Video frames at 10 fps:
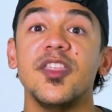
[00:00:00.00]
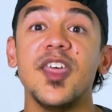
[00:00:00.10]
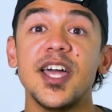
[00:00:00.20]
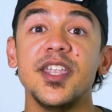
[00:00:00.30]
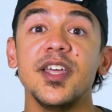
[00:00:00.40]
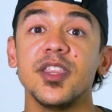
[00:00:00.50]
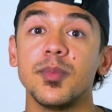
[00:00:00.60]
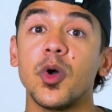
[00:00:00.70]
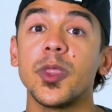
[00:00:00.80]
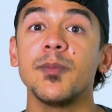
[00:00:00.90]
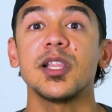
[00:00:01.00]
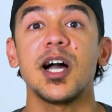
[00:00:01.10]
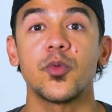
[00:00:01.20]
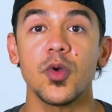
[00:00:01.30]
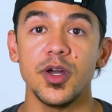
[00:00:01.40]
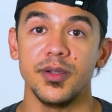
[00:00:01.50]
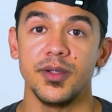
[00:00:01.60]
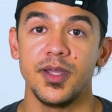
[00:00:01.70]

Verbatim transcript: then deploy them with Cloud Run.